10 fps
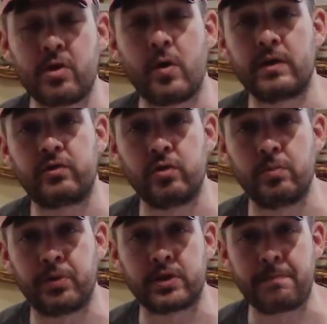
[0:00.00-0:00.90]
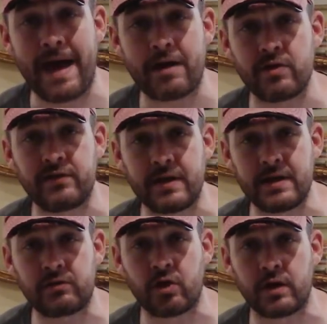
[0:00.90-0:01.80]
going to put the batteries in
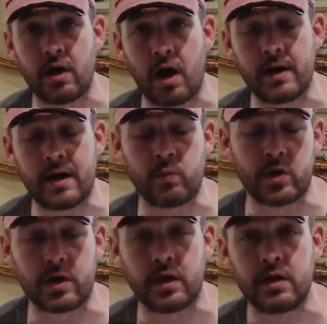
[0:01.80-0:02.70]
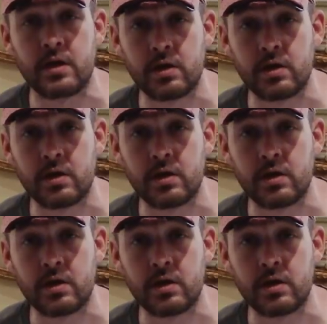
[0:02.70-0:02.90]
it, turn it on, and we're going to